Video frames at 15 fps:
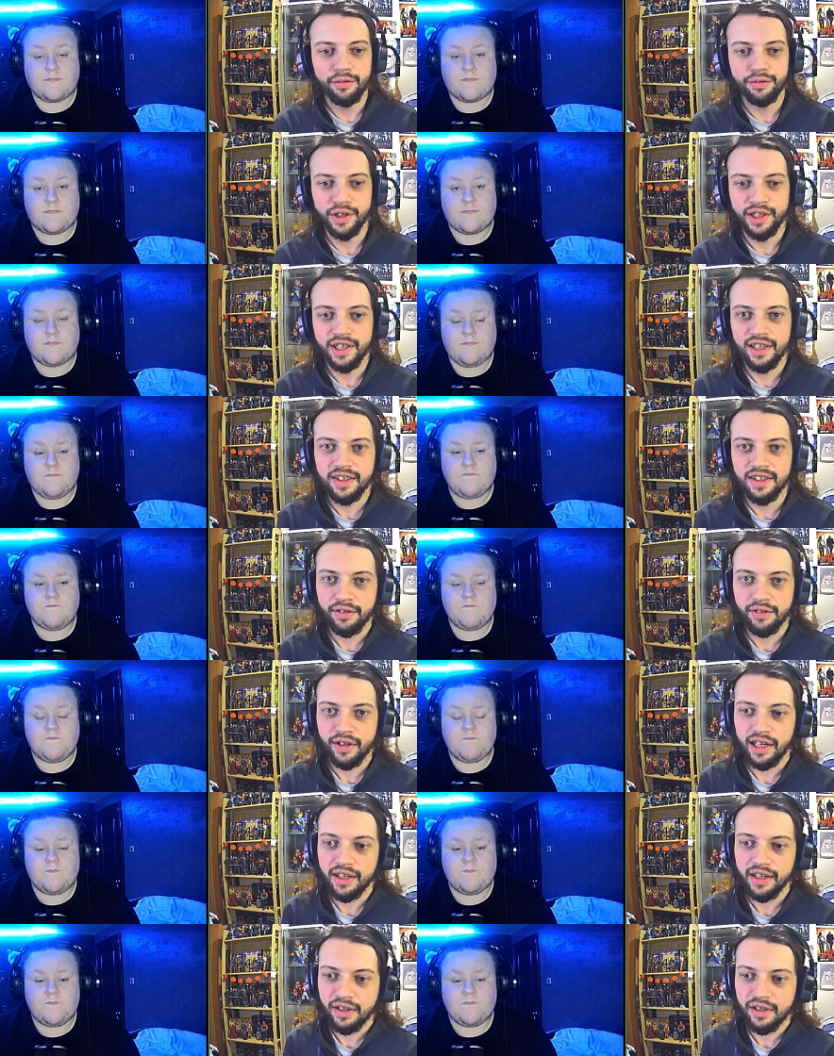Speaker 1: three years
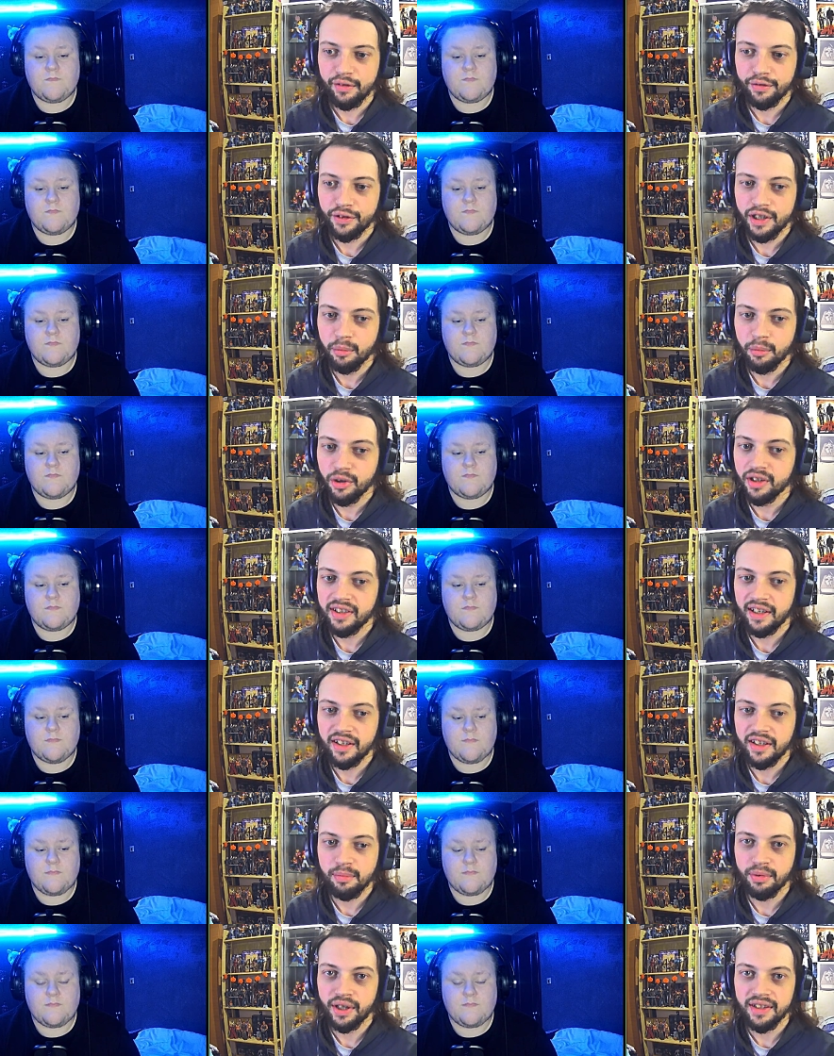after Hatchet 3, but it
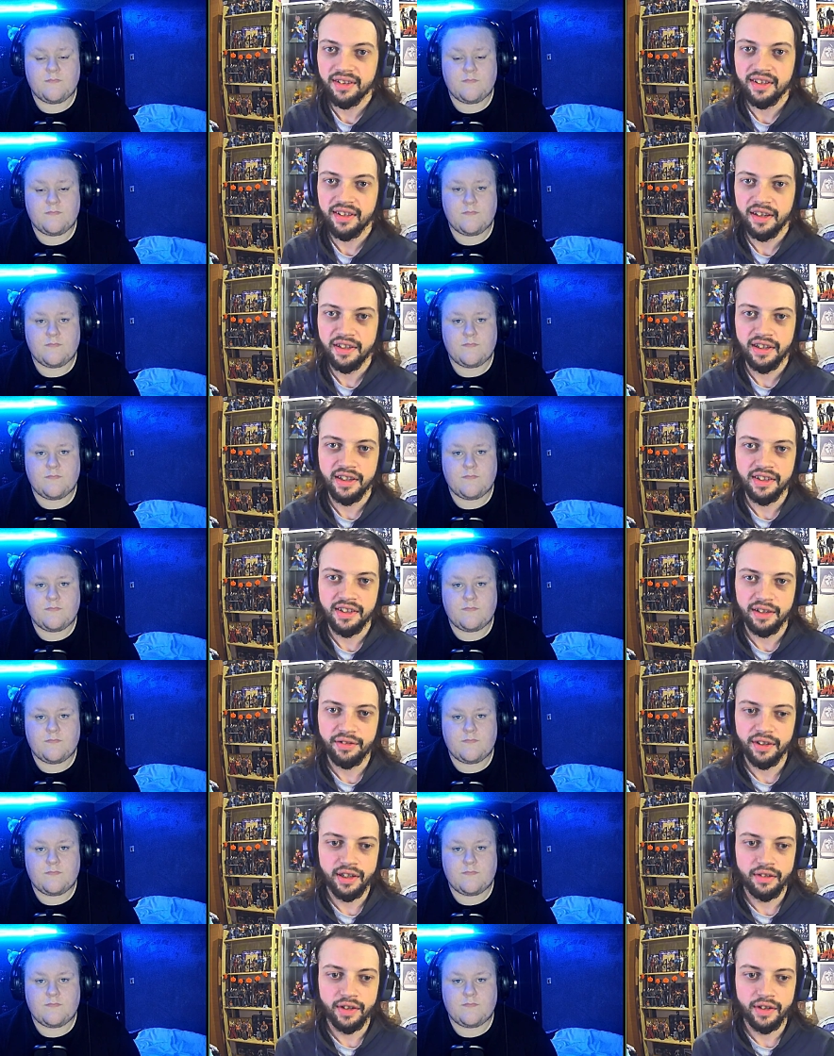takes place 10 years
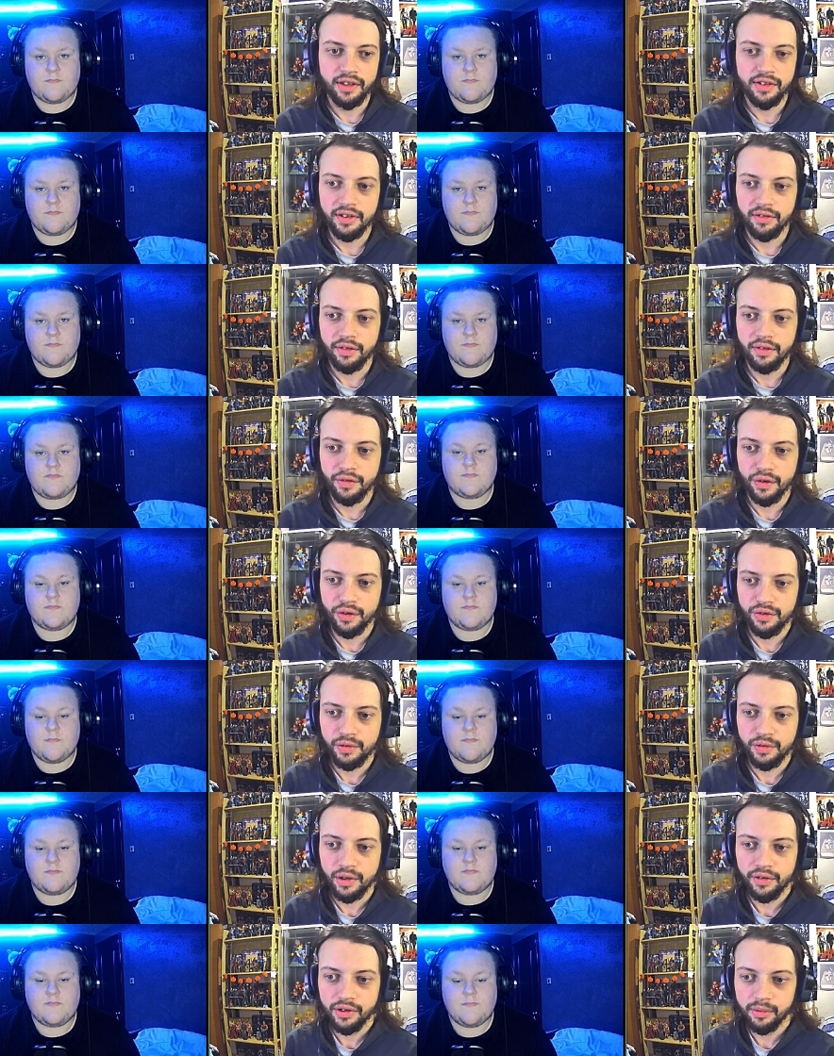after the events of the
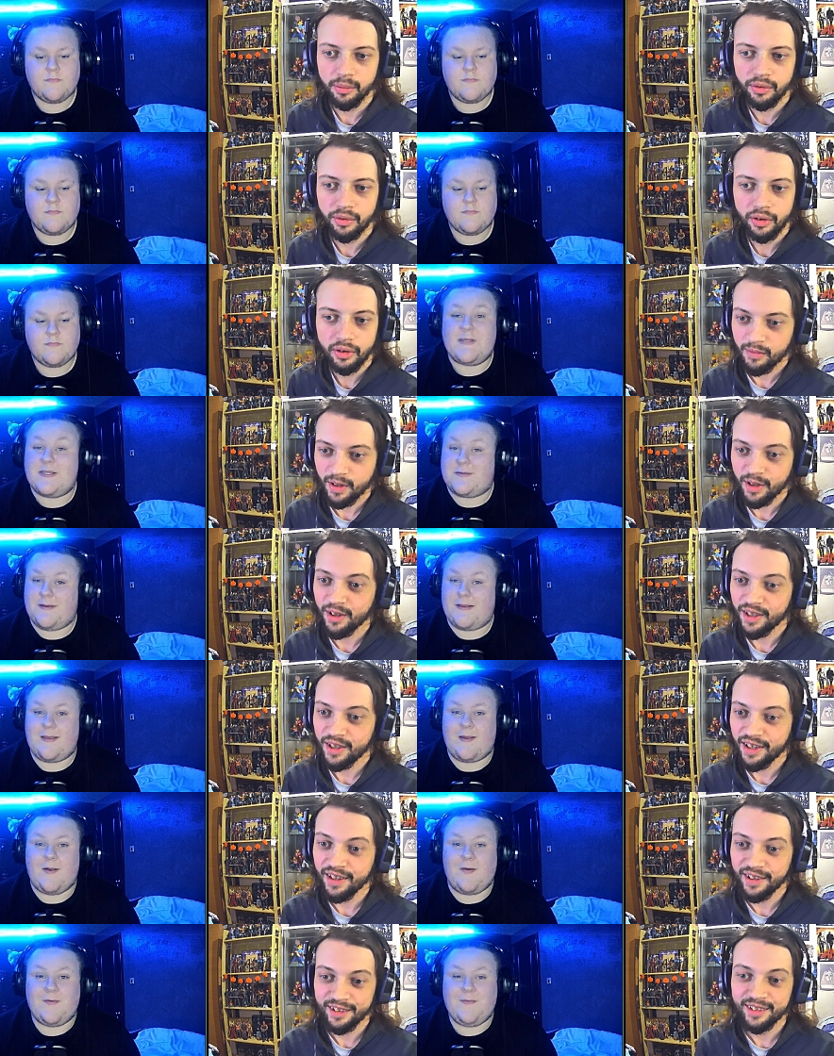first three films.
Speaker 2: It's
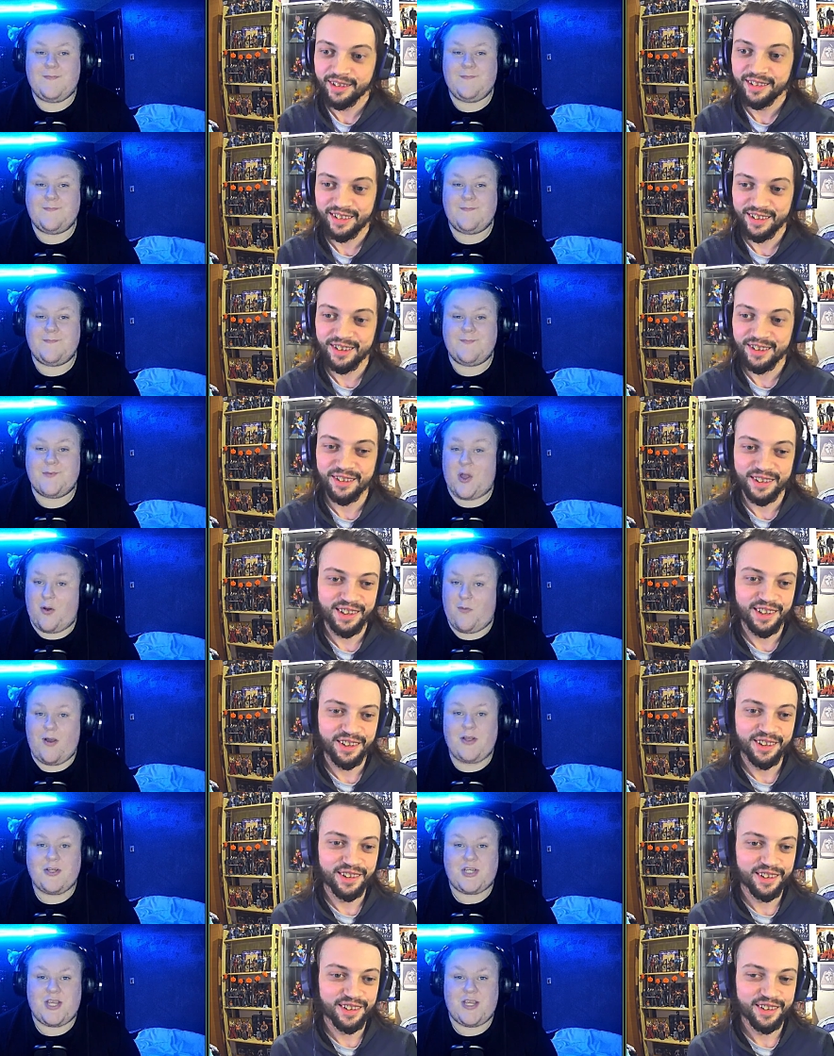really yeah, good. It's really
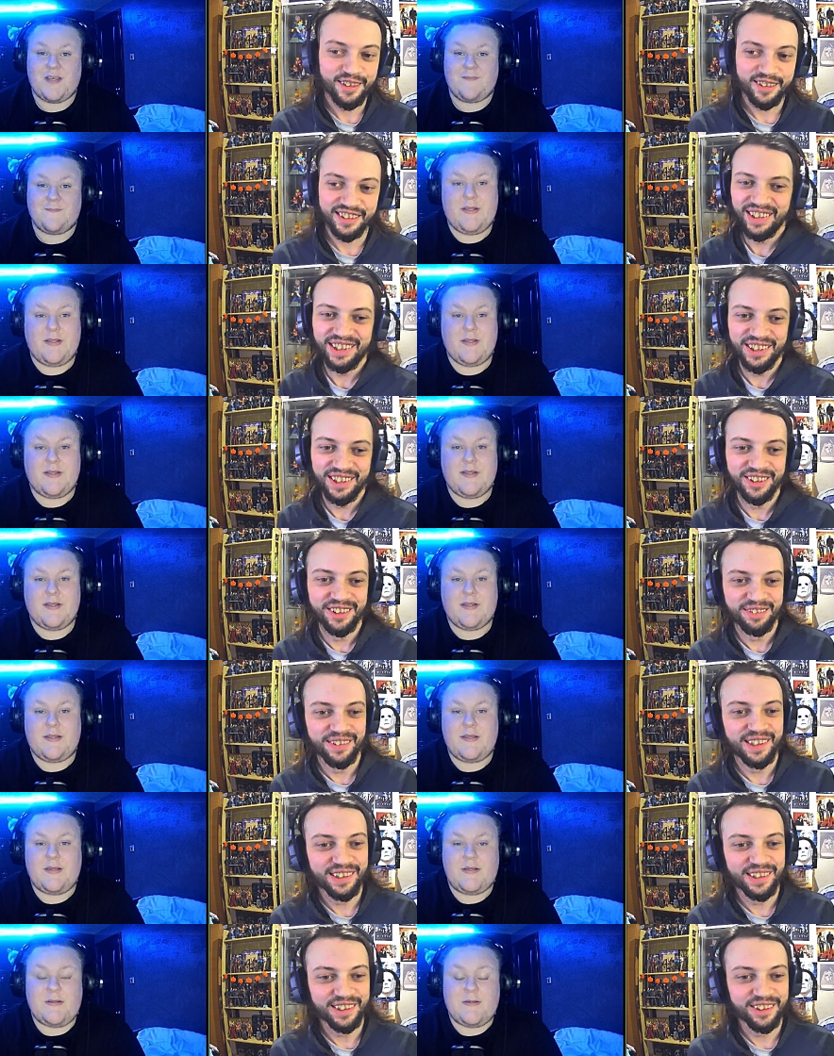good. It.
Speaker 1: Very good,
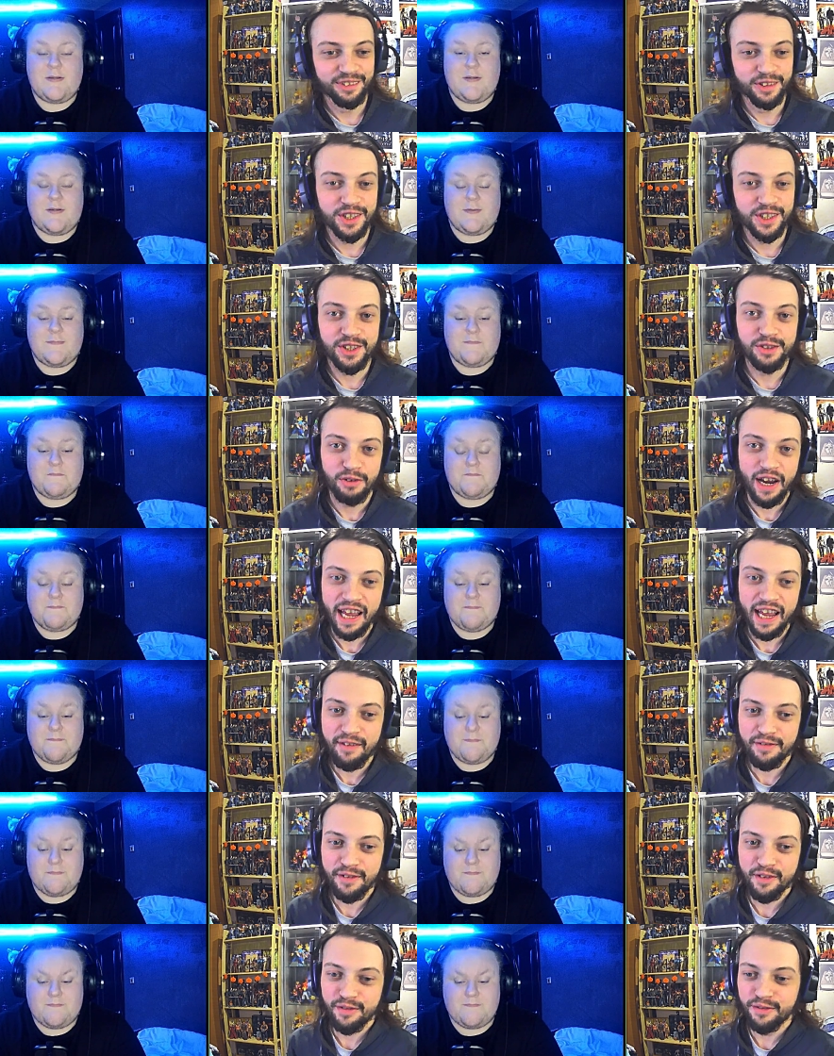very good. Which is
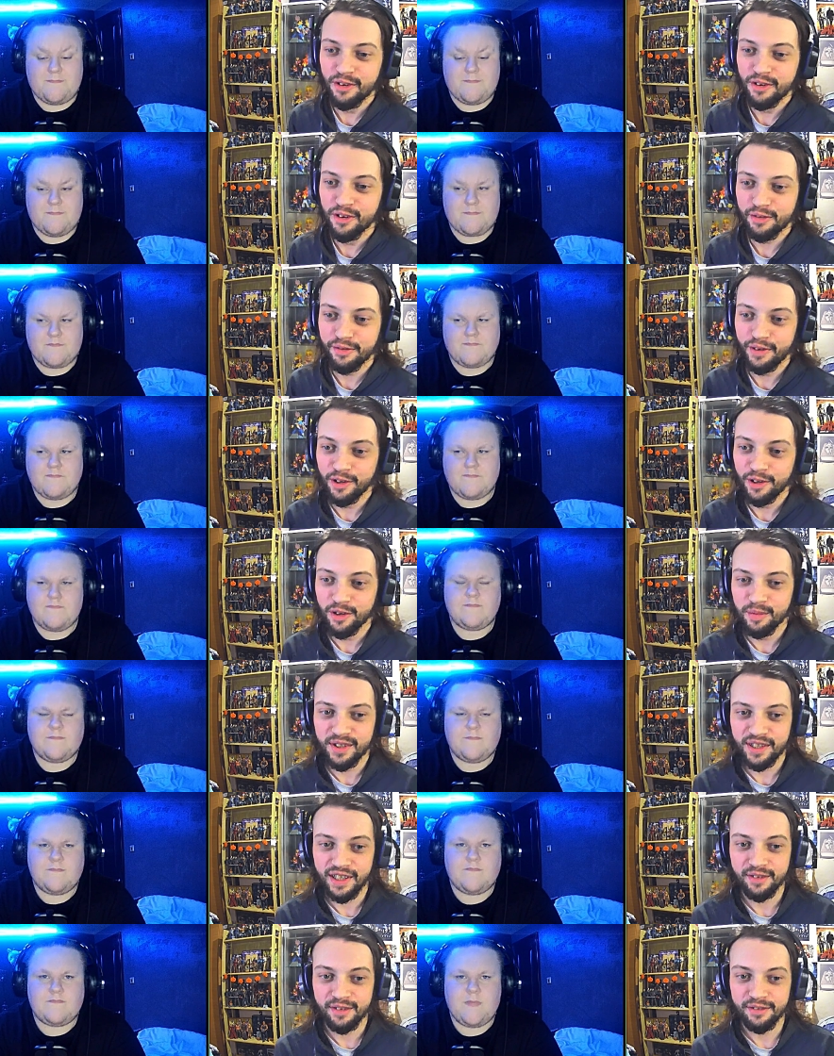rare for a fourth film
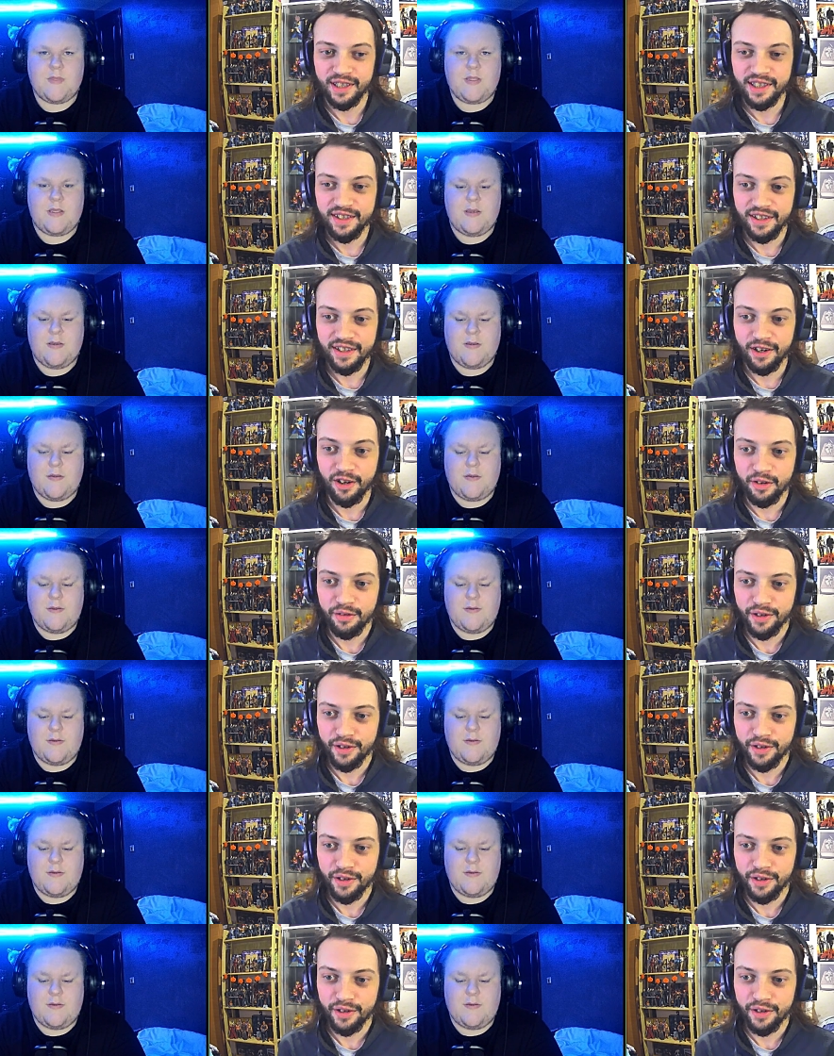inside a, a horror